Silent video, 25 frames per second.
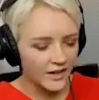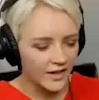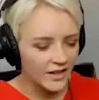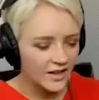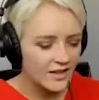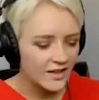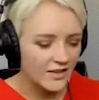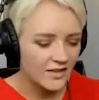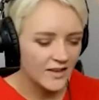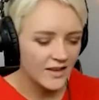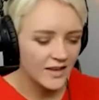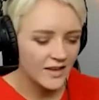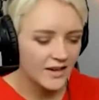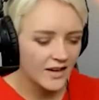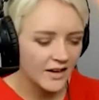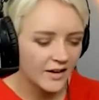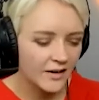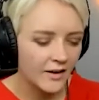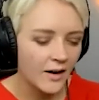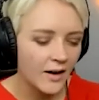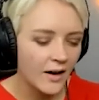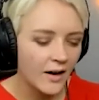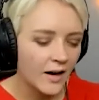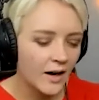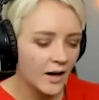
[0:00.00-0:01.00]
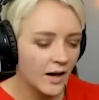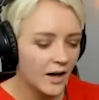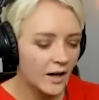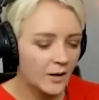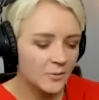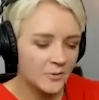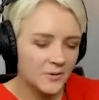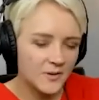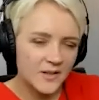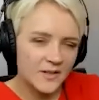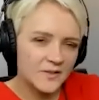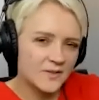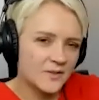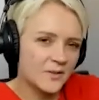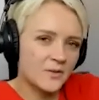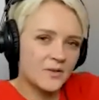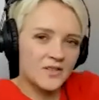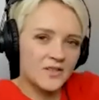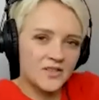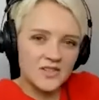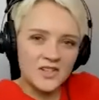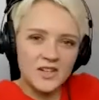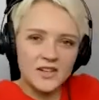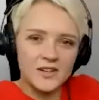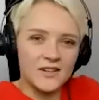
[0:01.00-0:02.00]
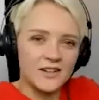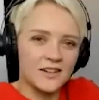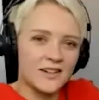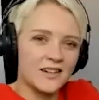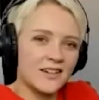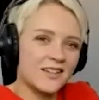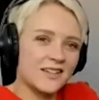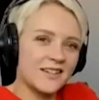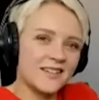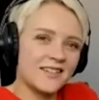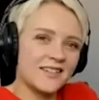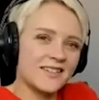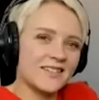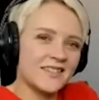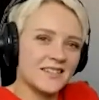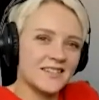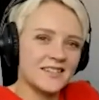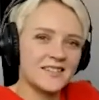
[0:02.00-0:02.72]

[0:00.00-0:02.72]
right, thank you. I was also just curious,